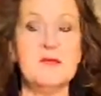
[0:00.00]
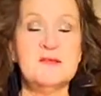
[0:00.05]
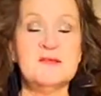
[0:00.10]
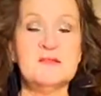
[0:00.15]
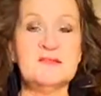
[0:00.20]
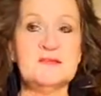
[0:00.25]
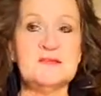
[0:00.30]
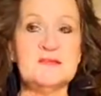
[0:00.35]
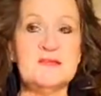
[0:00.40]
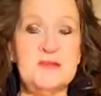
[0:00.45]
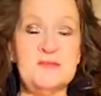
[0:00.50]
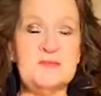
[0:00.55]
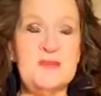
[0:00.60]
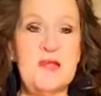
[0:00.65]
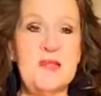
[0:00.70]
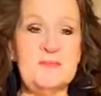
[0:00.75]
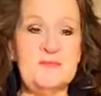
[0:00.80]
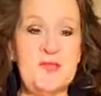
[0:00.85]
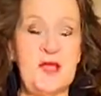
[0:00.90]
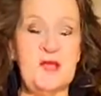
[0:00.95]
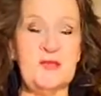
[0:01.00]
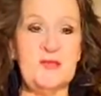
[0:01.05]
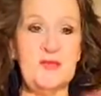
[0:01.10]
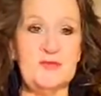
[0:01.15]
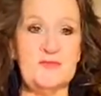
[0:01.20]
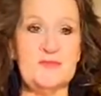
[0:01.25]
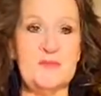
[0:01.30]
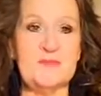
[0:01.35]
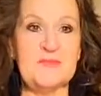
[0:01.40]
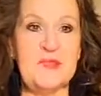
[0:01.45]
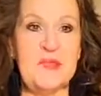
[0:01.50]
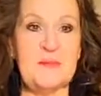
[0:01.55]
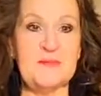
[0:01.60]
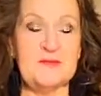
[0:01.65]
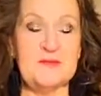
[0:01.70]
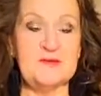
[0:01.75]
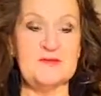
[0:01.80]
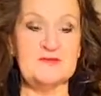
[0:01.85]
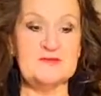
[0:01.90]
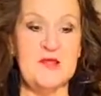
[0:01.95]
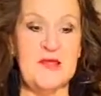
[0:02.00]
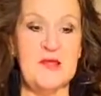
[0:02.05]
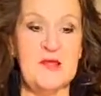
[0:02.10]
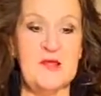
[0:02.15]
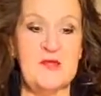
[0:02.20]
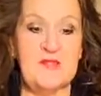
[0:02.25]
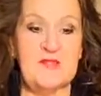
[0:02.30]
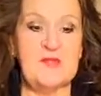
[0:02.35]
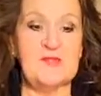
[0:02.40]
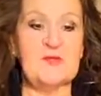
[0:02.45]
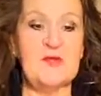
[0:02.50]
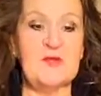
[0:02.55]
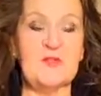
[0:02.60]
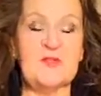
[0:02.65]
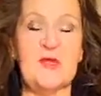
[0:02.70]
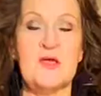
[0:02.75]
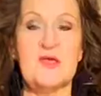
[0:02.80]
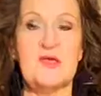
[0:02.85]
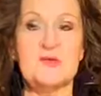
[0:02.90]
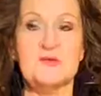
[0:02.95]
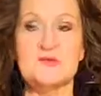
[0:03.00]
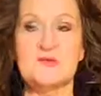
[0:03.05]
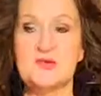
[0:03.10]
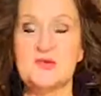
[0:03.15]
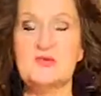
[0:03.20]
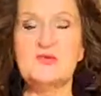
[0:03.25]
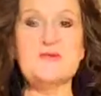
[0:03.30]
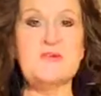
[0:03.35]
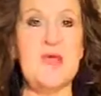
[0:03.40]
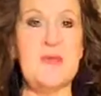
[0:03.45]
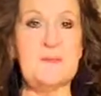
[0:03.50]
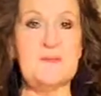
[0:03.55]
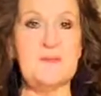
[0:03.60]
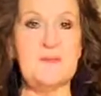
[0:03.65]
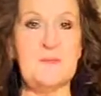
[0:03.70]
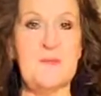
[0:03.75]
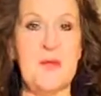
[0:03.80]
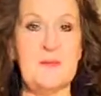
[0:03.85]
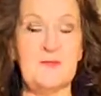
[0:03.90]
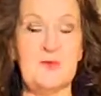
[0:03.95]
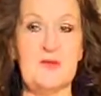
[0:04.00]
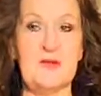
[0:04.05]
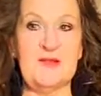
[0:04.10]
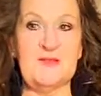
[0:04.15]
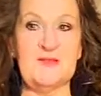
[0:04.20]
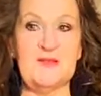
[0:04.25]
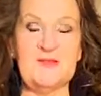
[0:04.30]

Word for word: sometimes I'll look something up and it'll say, these are the two types of memory.